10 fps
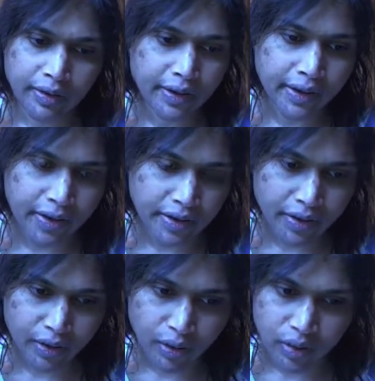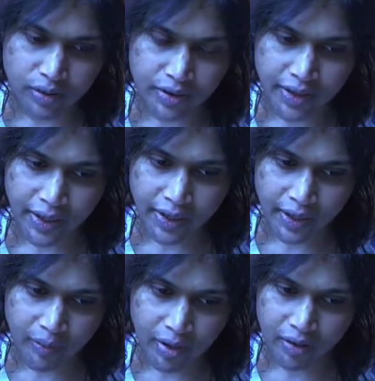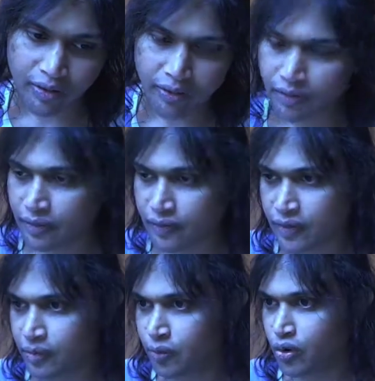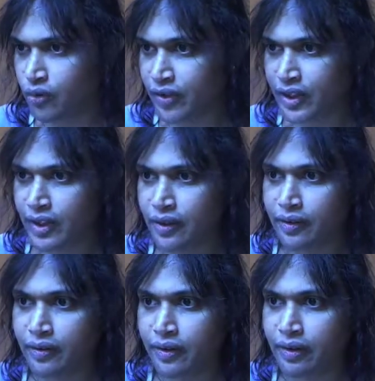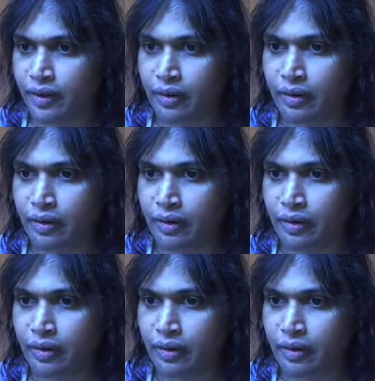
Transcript: that I didn't go today because of the moving and the